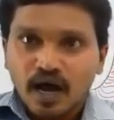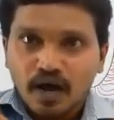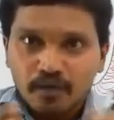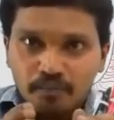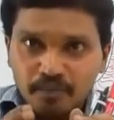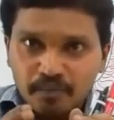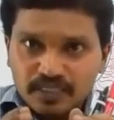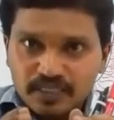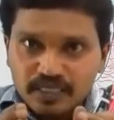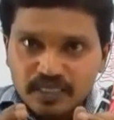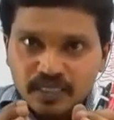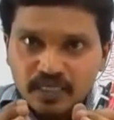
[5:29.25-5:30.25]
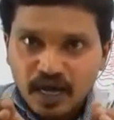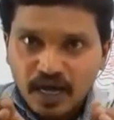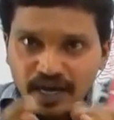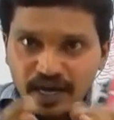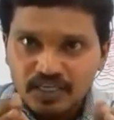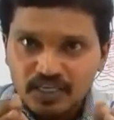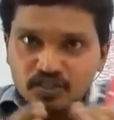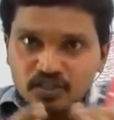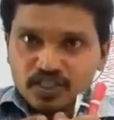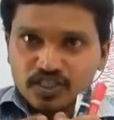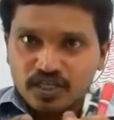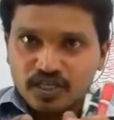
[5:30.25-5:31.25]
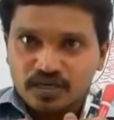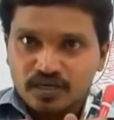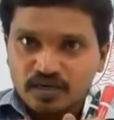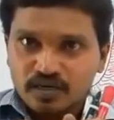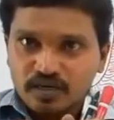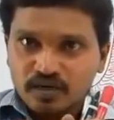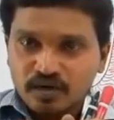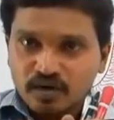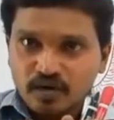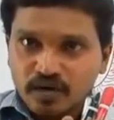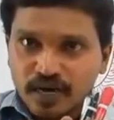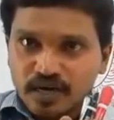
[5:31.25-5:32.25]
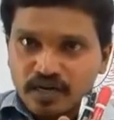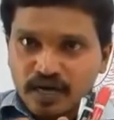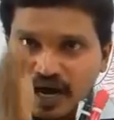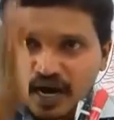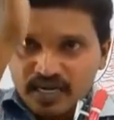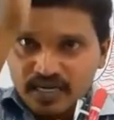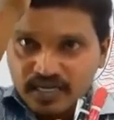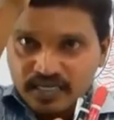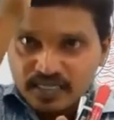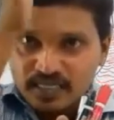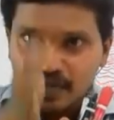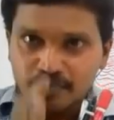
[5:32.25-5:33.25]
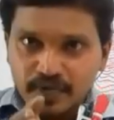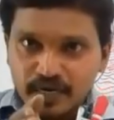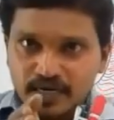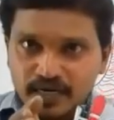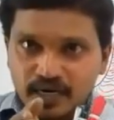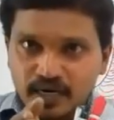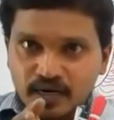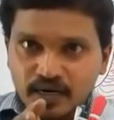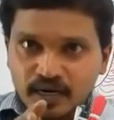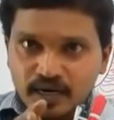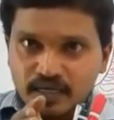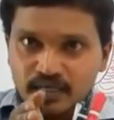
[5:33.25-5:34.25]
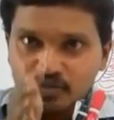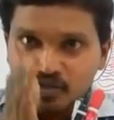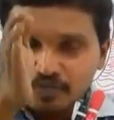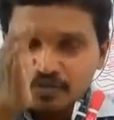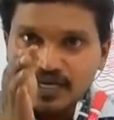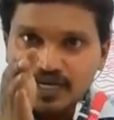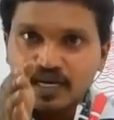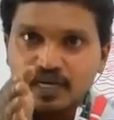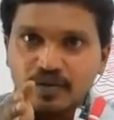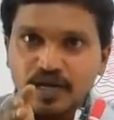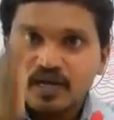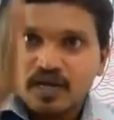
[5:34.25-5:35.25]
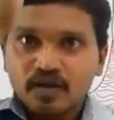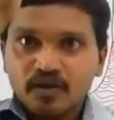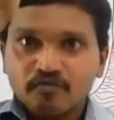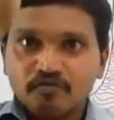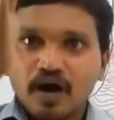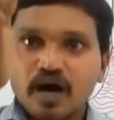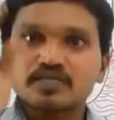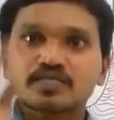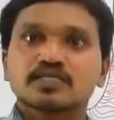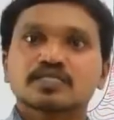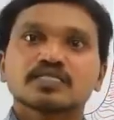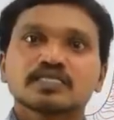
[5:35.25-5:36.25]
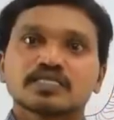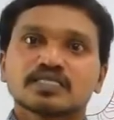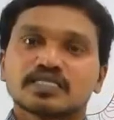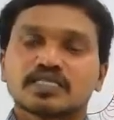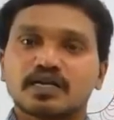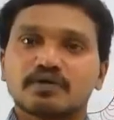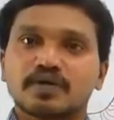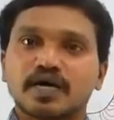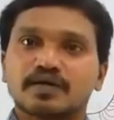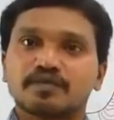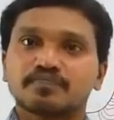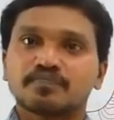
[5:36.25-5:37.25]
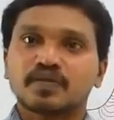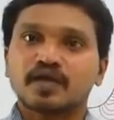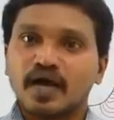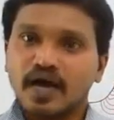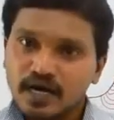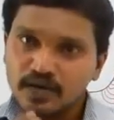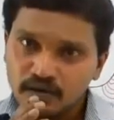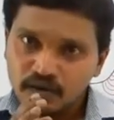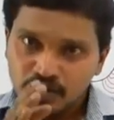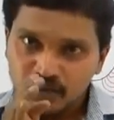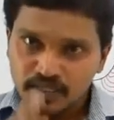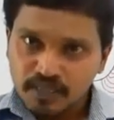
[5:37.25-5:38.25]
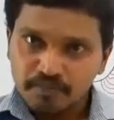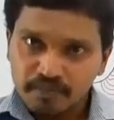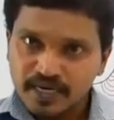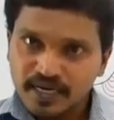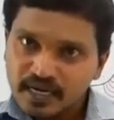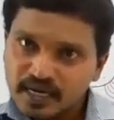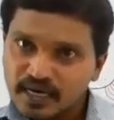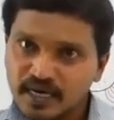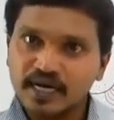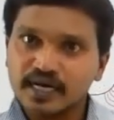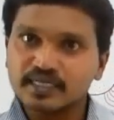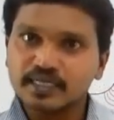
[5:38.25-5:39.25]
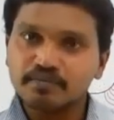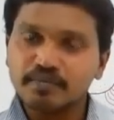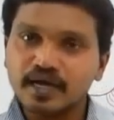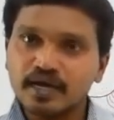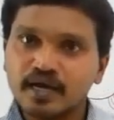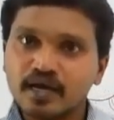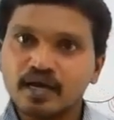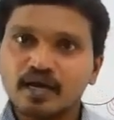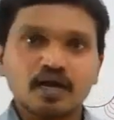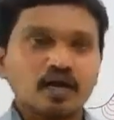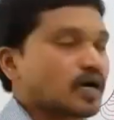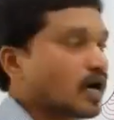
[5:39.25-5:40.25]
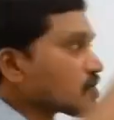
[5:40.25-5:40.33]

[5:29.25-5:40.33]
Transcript: present against each other, right, and separated superiorly by falx cerebri, and in the middle connected by corpus